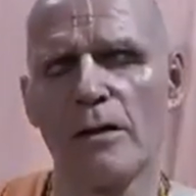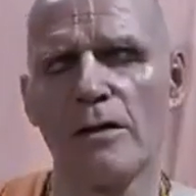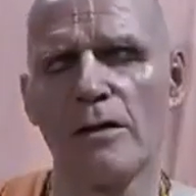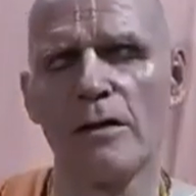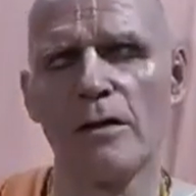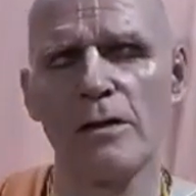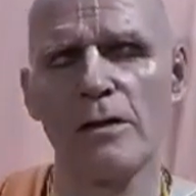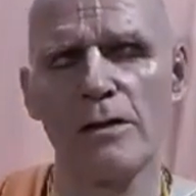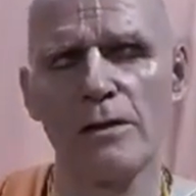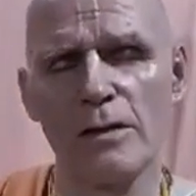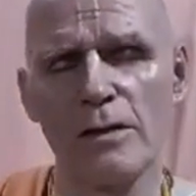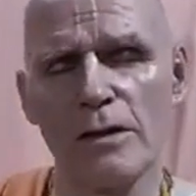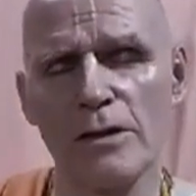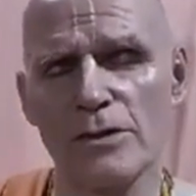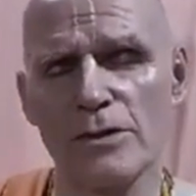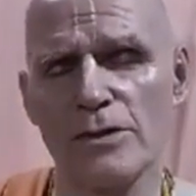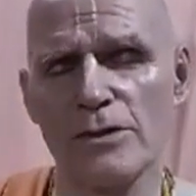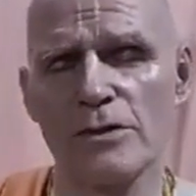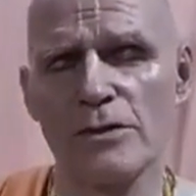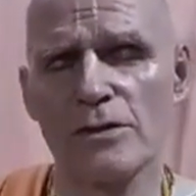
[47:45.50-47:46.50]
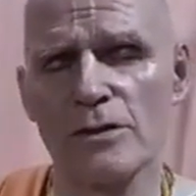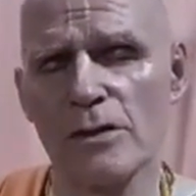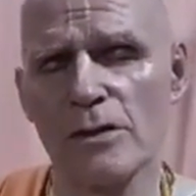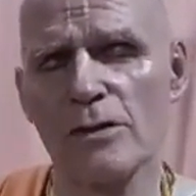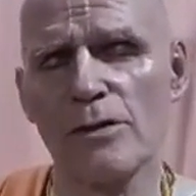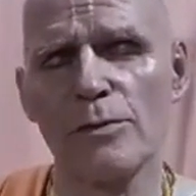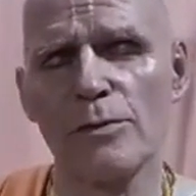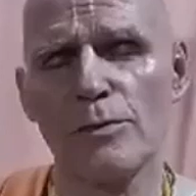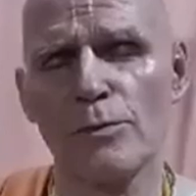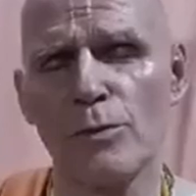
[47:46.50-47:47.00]
this
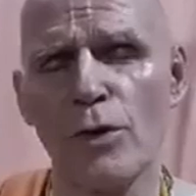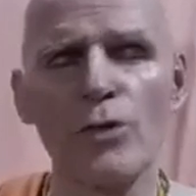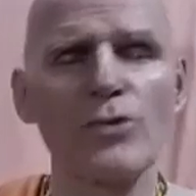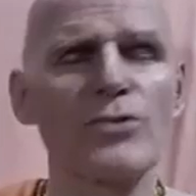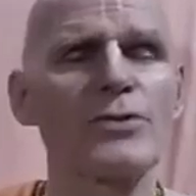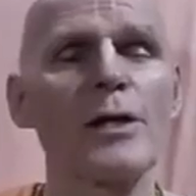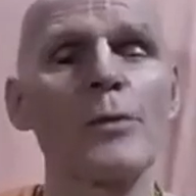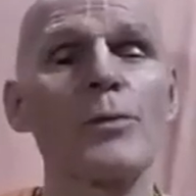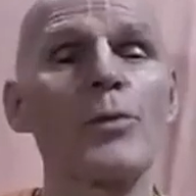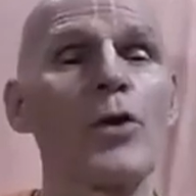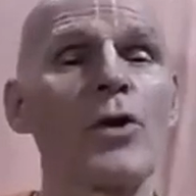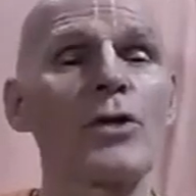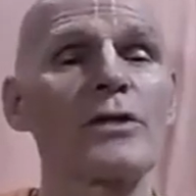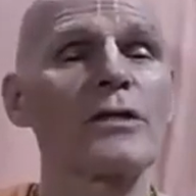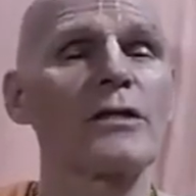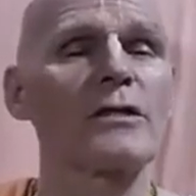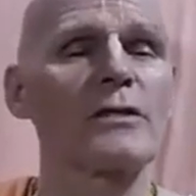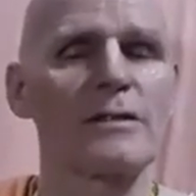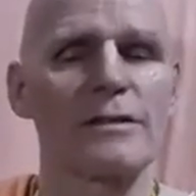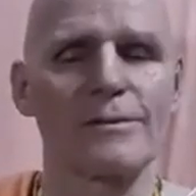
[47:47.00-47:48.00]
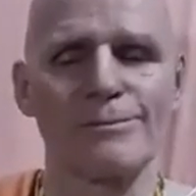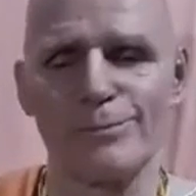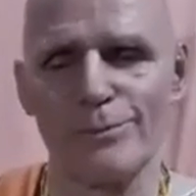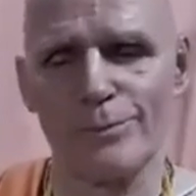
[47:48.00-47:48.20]
most important